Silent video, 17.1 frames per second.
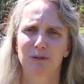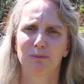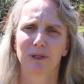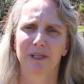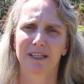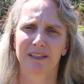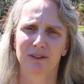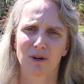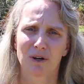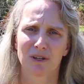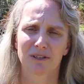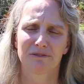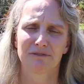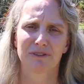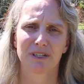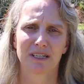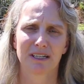plan, all
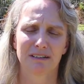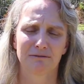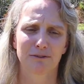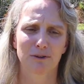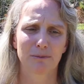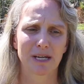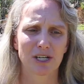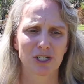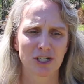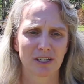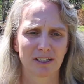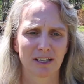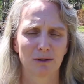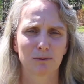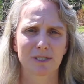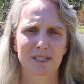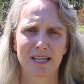of the information
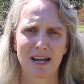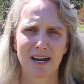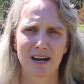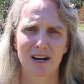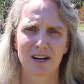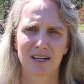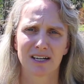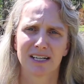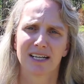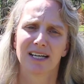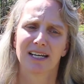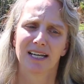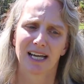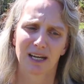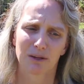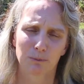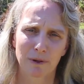that was there,
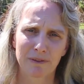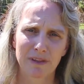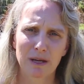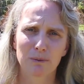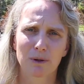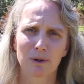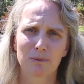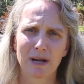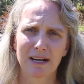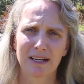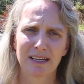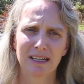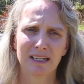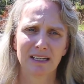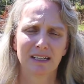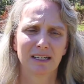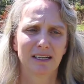and when they were
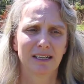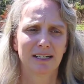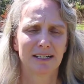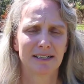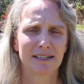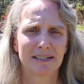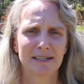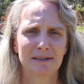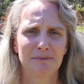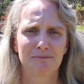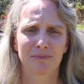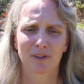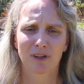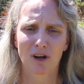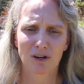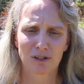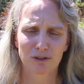ready,
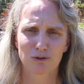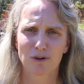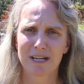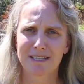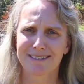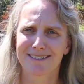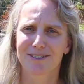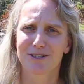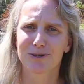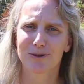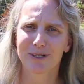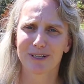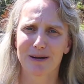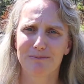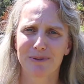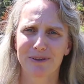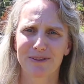all dressed, suited
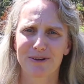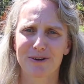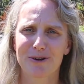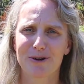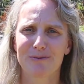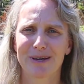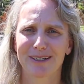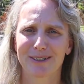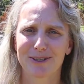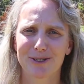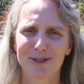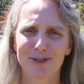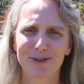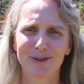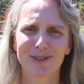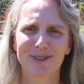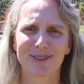up in their Nomex
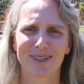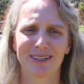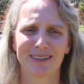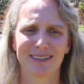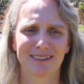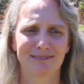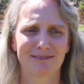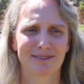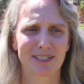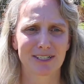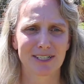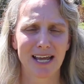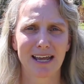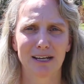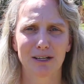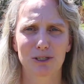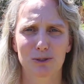suits, and the
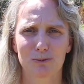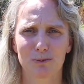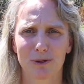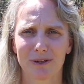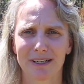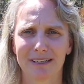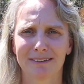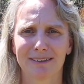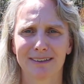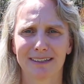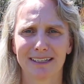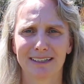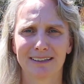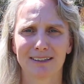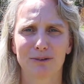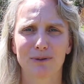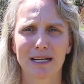tanks were in
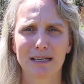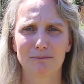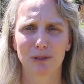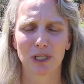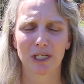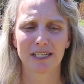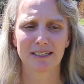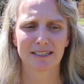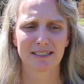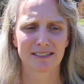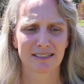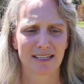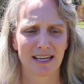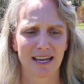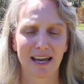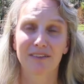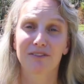the right place,
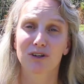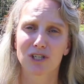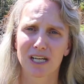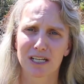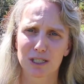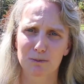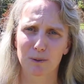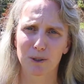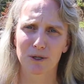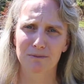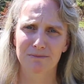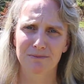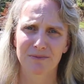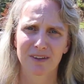they had their test burn.